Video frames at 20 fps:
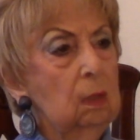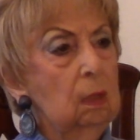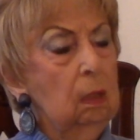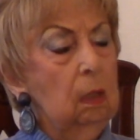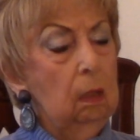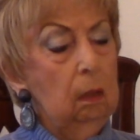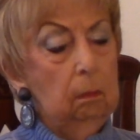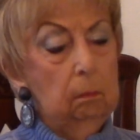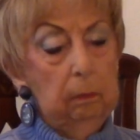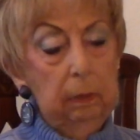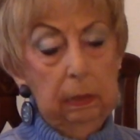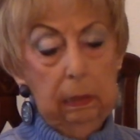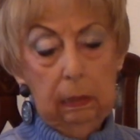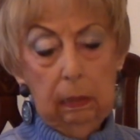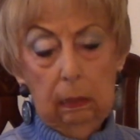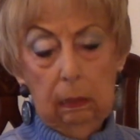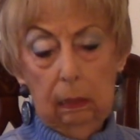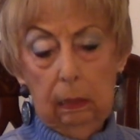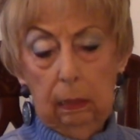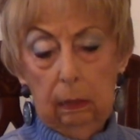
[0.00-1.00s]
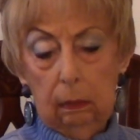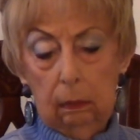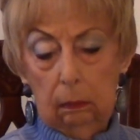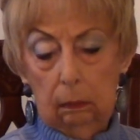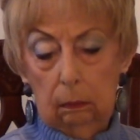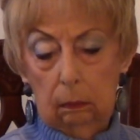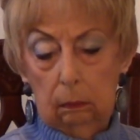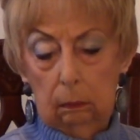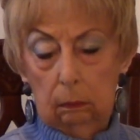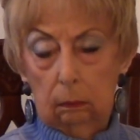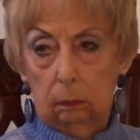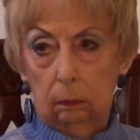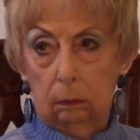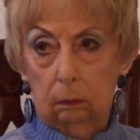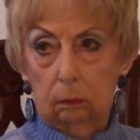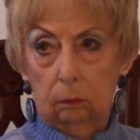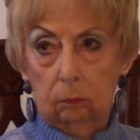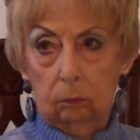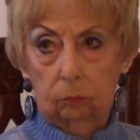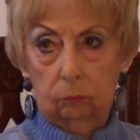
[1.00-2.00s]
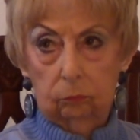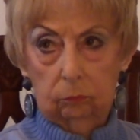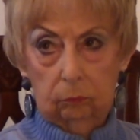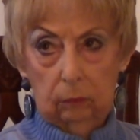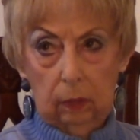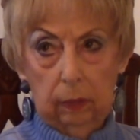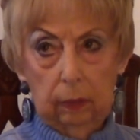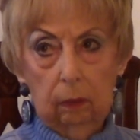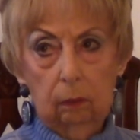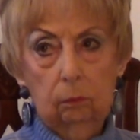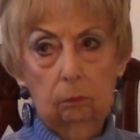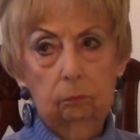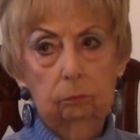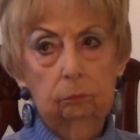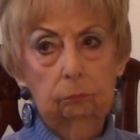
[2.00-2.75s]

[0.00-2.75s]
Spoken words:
So it was in the polio area?